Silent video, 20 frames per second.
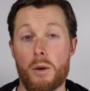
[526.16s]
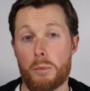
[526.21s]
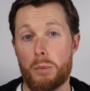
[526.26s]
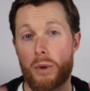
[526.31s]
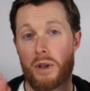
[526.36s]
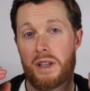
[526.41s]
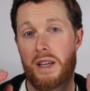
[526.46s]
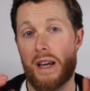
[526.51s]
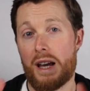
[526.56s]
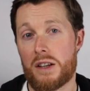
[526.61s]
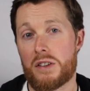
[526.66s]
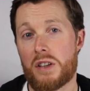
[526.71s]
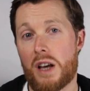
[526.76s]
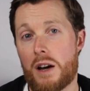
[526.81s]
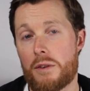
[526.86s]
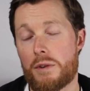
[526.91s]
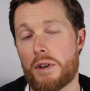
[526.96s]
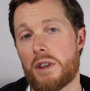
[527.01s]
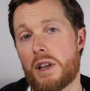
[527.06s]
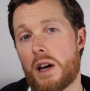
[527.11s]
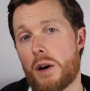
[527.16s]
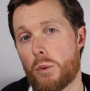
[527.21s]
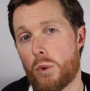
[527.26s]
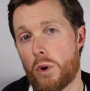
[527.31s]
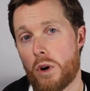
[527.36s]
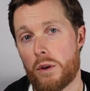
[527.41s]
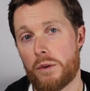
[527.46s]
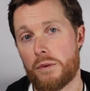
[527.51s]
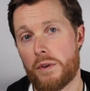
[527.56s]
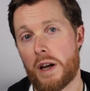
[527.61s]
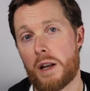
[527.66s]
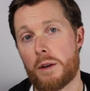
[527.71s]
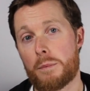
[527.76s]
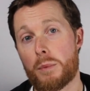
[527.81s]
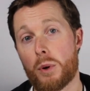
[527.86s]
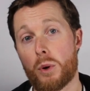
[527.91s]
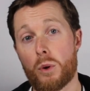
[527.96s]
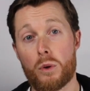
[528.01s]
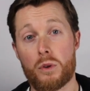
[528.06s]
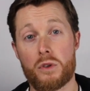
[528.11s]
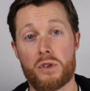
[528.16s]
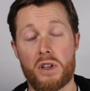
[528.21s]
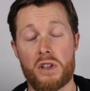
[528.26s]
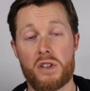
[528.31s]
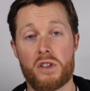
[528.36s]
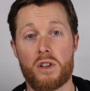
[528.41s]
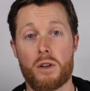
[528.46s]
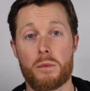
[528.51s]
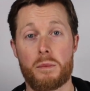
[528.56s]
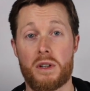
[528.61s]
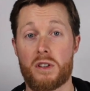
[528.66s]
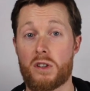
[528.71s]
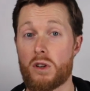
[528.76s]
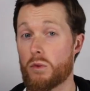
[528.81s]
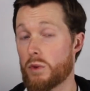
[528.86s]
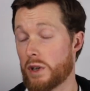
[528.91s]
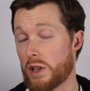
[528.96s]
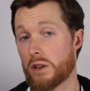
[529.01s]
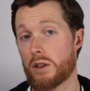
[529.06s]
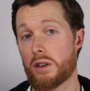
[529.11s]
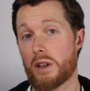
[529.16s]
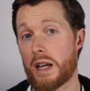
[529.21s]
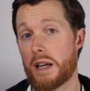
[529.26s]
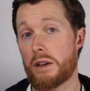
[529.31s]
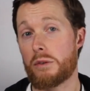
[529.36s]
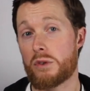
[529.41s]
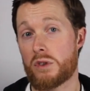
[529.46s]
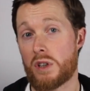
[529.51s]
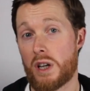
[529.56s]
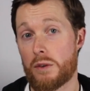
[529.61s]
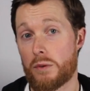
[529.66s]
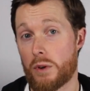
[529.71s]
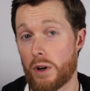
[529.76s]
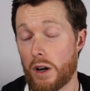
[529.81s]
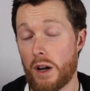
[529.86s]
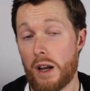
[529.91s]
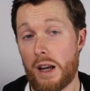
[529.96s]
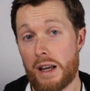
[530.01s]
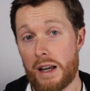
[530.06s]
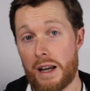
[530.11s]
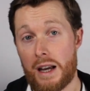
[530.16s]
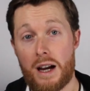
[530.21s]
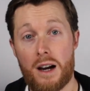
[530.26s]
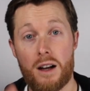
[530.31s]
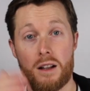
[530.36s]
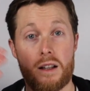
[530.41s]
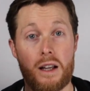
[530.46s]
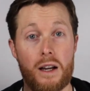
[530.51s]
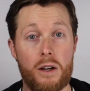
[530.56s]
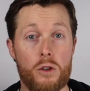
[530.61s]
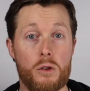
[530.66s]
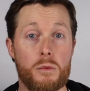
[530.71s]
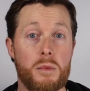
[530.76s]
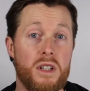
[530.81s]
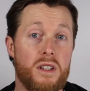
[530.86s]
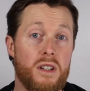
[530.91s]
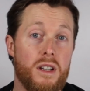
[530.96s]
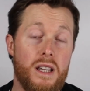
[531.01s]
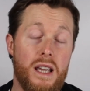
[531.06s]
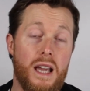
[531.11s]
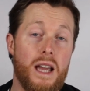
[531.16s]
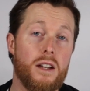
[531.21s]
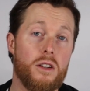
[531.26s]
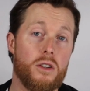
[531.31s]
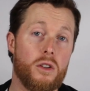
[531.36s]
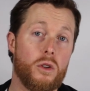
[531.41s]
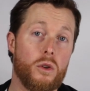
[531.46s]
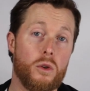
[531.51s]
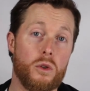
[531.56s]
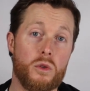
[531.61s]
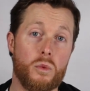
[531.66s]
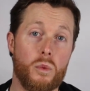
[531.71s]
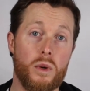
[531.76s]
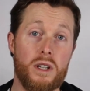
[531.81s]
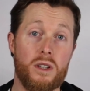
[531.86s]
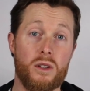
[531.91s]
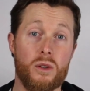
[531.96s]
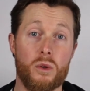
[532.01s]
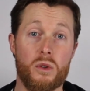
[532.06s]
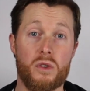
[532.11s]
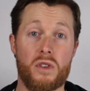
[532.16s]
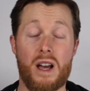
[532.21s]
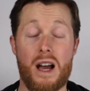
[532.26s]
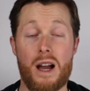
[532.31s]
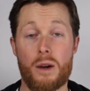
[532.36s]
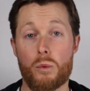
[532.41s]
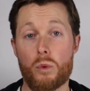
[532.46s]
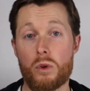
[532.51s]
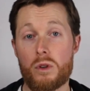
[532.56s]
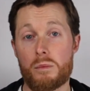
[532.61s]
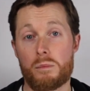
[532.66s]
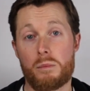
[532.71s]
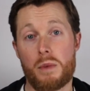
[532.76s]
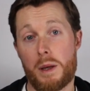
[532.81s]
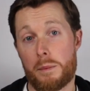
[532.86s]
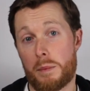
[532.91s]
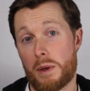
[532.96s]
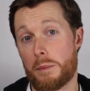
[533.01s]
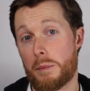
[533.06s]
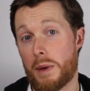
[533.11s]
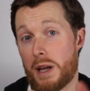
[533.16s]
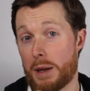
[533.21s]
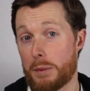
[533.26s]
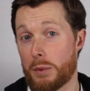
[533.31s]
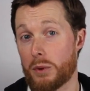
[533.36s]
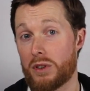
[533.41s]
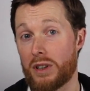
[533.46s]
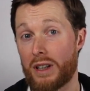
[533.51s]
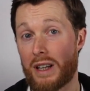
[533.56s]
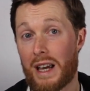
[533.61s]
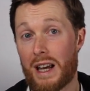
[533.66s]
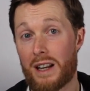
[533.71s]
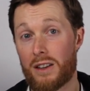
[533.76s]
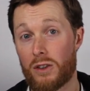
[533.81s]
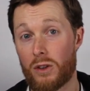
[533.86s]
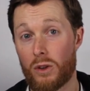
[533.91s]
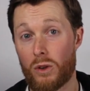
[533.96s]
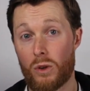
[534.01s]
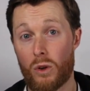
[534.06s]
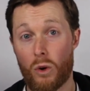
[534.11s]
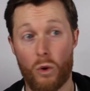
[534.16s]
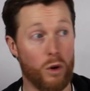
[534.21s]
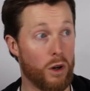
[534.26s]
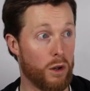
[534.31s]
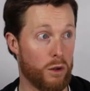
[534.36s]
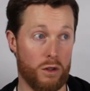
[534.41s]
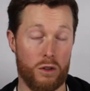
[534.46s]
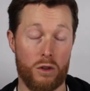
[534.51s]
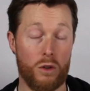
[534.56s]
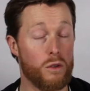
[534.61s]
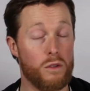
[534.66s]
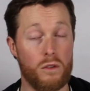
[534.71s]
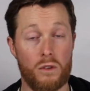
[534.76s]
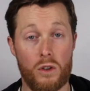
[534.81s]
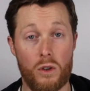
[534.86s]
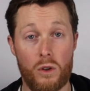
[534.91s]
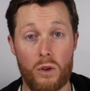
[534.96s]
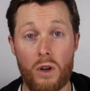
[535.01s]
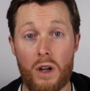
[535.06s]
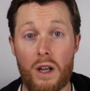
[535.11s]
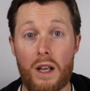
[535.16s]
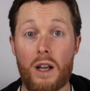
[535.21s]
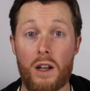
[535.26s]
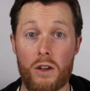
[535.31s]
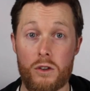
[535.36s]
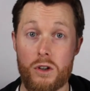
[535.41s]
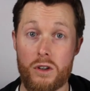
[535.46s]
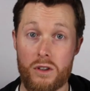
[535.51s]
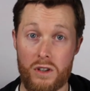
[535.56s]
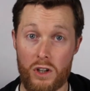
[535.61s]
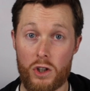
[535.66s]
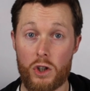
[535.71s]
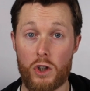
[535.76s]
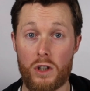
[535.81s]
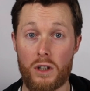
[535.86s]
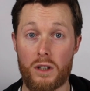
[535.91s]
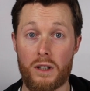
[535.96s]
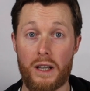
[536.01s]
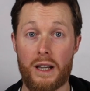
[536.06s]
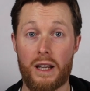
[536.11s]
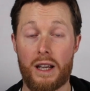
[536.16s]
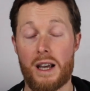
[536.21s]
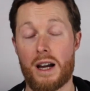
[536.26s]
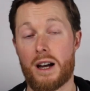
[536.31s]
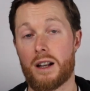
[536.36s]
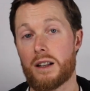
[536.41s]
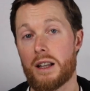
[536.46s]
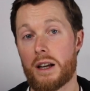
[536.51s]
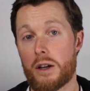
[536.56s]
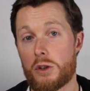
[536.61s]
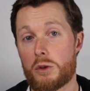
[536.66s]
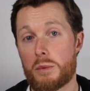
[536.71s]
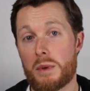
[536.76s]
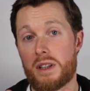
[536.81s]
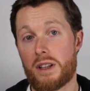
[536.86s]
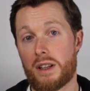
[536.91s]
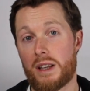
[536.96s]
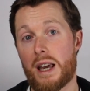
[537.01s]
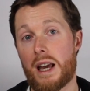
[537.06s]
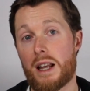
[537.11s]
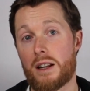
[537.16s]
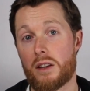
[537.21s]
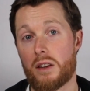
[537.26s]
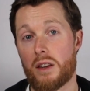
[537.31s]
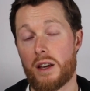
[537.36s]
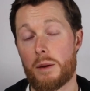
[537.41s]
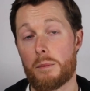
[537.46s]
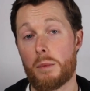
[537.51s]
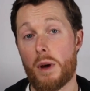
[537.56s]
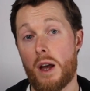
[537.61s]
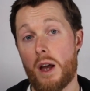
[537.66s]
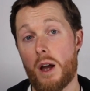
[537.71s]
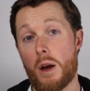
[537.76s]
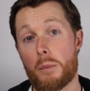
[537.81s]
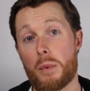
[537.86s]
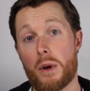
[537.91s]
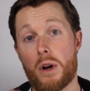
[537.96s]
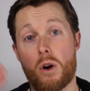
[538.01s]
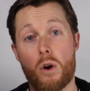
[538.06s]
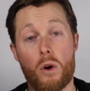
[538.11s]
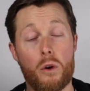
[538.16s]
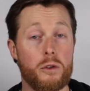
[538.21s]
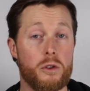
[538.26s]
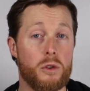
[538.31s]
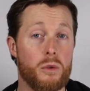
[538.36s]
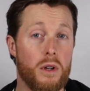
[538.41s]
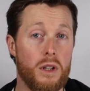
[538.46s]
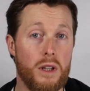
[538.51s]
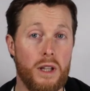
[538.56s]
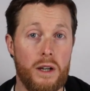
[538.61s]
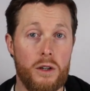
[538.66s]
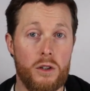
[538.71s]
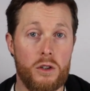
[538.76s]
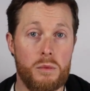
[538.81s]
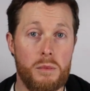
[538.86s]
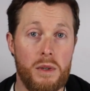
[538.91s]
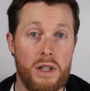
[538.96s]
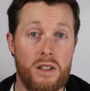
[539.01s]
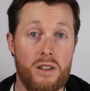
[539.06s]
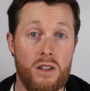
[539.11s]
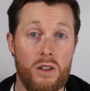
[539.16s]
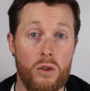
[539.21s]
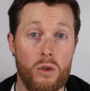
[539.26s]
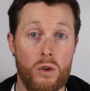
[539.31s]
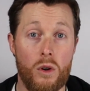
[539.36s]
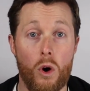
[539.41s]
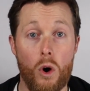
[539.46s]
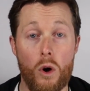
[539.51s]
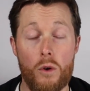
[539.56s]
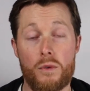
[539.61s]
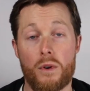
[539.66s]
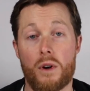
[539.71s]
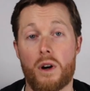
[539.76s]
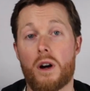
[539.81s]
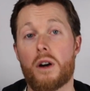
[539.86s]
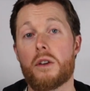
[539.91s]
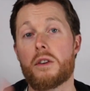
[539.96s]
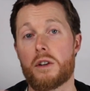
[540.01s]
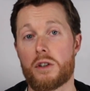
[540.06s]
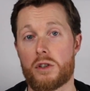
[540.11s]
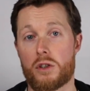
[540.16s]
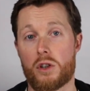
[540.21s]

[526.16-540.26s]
But yes, having that water-fed pole system is a real lifesaver. It allows me to get to those windows that I wouldn't maybe be able to get to, or couldn't do traditionally. It allows me to get to them, but it also allows me to offer other